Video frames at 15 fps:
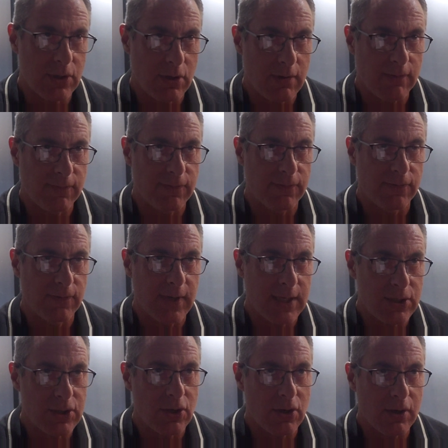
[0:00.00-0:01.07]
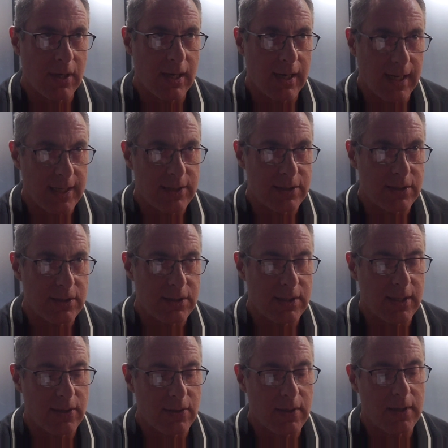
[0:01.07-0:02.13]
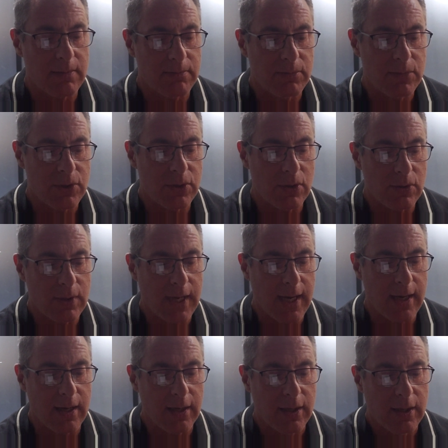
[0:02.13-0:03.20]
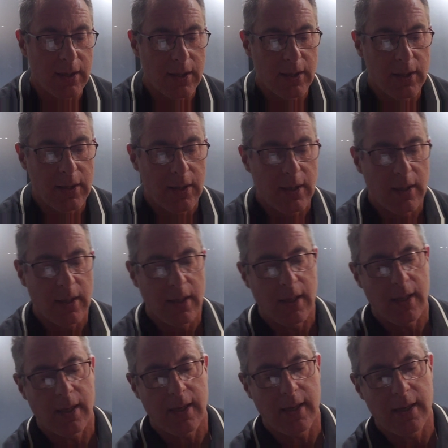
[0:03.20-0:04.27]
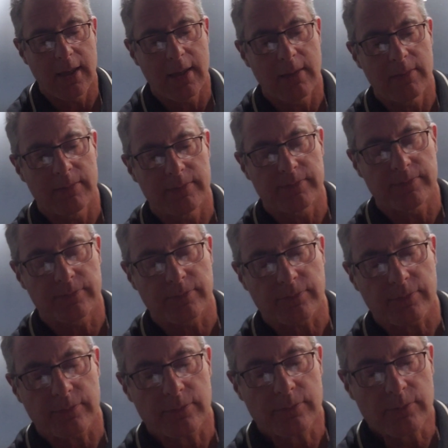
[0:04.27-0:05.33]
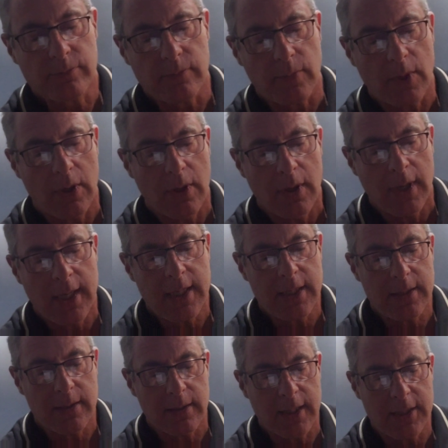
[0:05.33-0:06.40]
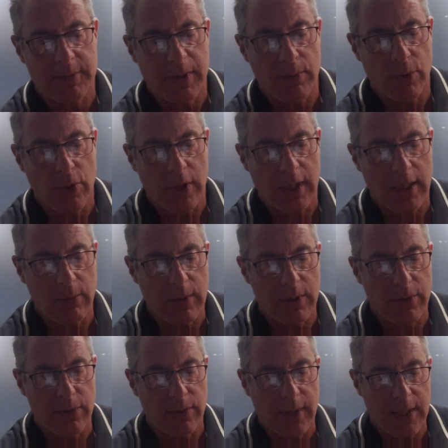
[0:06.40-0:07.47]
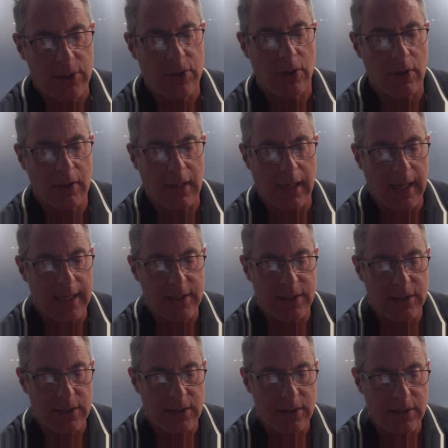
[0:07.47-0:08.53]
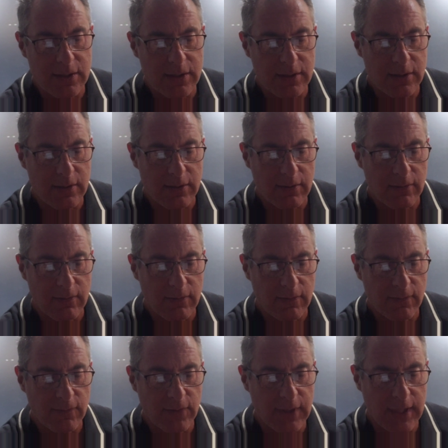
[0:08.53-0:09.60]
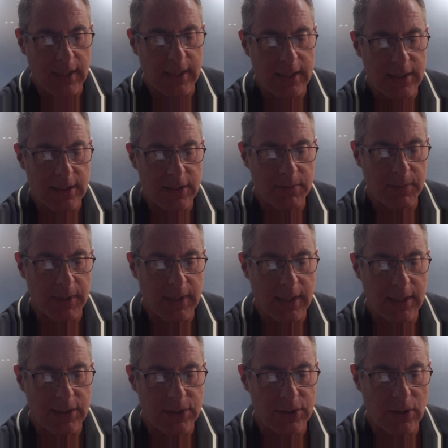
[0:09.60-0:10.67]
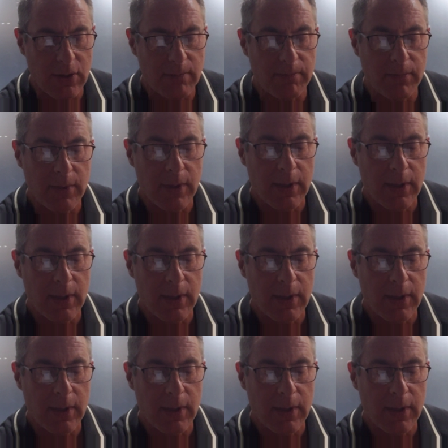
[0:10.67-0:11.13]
of intraocular lenses that I should look at. And he, he's been working with intraocular lenses for years. It's been his job.